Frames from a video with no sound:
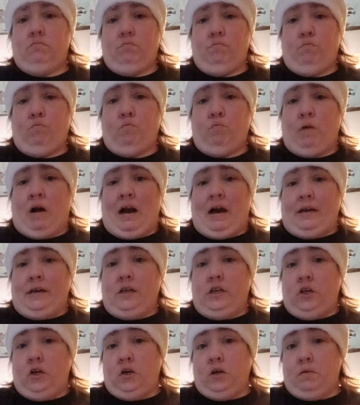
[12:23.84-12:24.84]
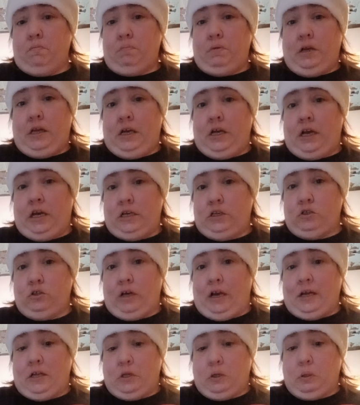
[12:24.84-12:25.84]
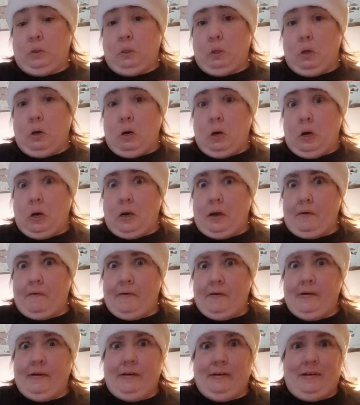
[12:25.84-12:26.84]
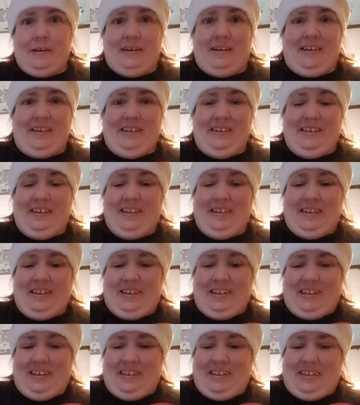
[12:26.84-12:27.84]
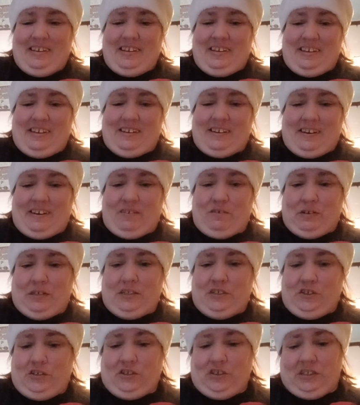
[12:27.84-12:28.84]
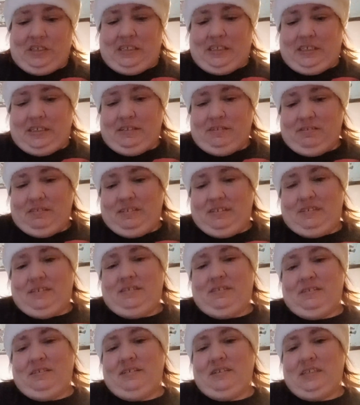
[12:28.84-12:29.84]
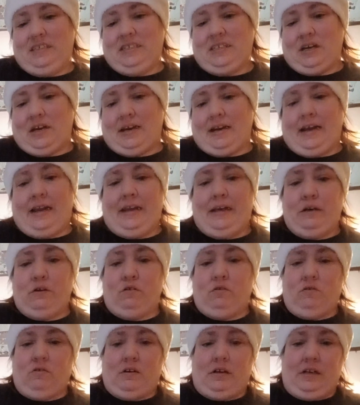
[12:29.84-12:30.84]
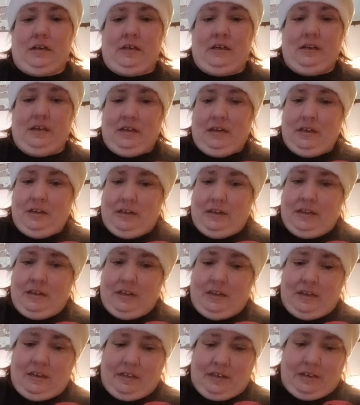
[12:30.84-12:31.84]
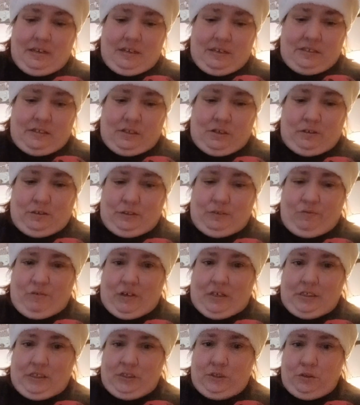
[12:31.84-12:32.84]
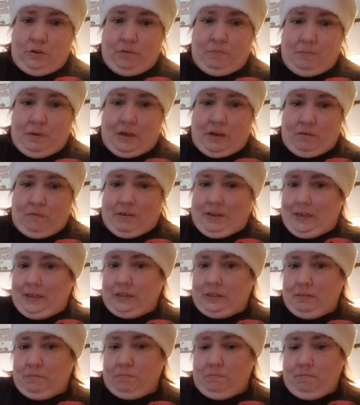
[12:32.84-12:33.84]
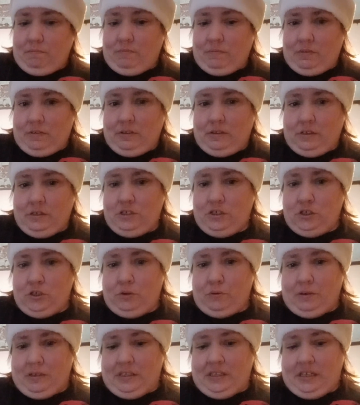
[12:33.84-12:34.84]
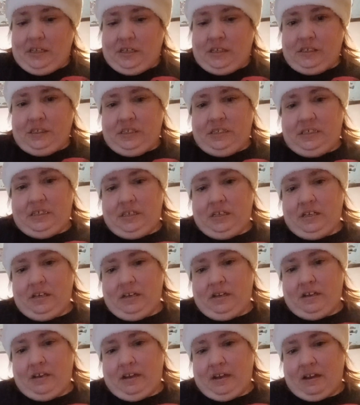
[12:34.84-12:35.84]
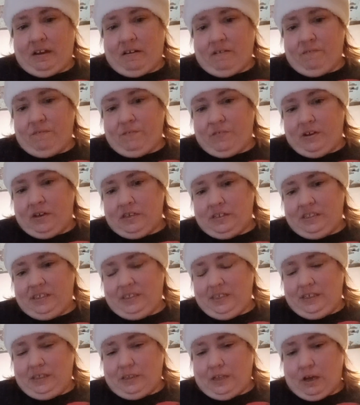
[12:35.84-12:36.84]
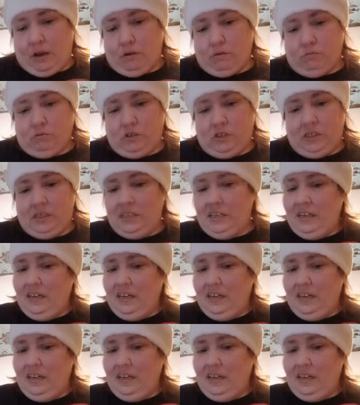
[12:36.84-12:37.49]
wind it up kind of like a clock. You know, it's got a handle on it. Those of us who have been around doing this have seen those.